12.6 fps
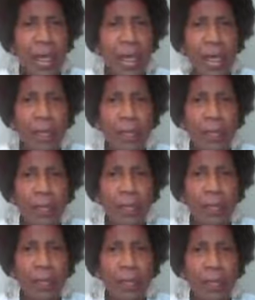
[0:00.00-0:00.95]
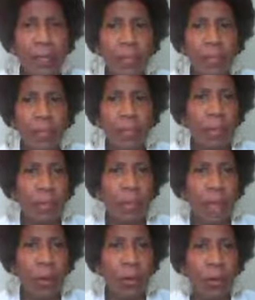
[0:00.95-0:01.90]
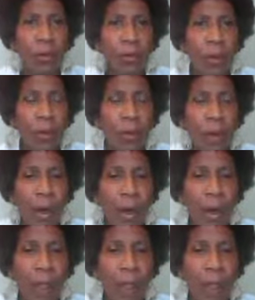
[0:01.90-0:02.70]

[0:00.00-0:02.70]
Um, do we want to be known for?